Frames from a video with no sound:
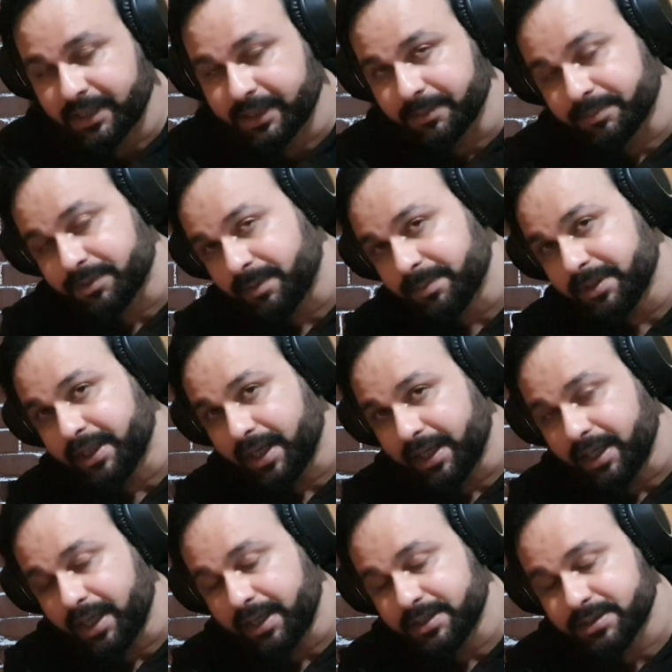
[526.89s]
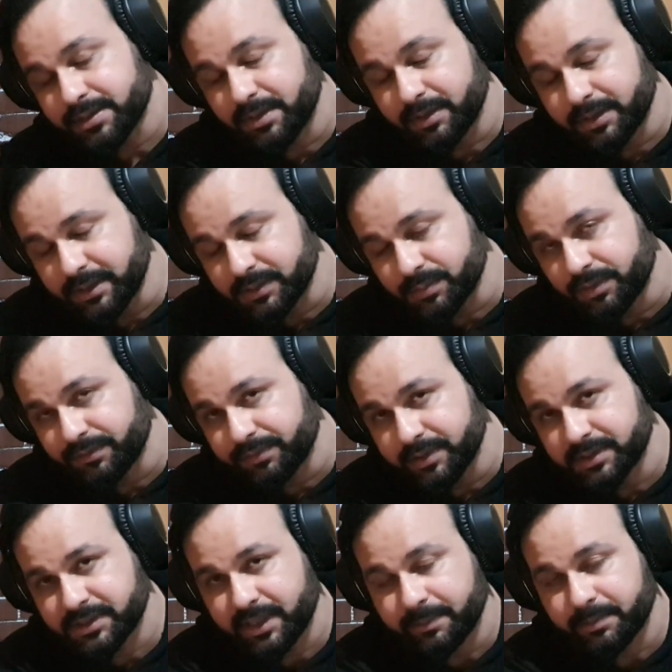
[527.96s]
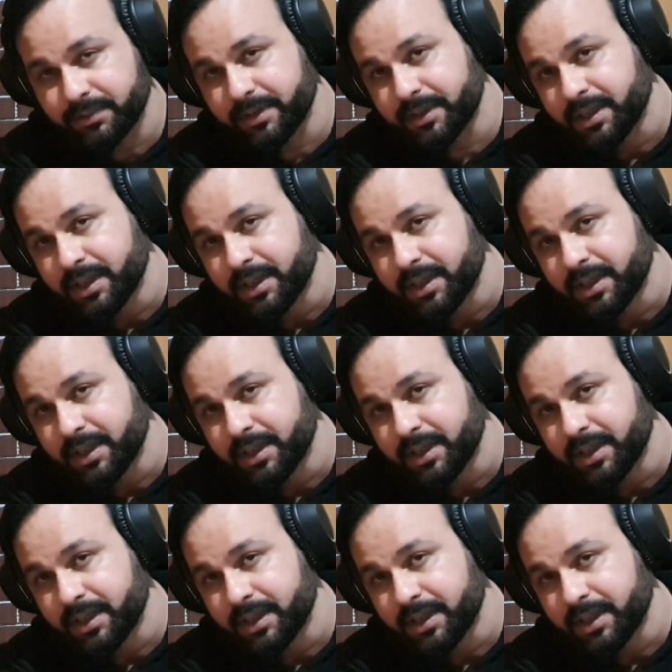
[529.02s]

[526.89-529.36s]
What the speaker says: Probably I saw this one first time on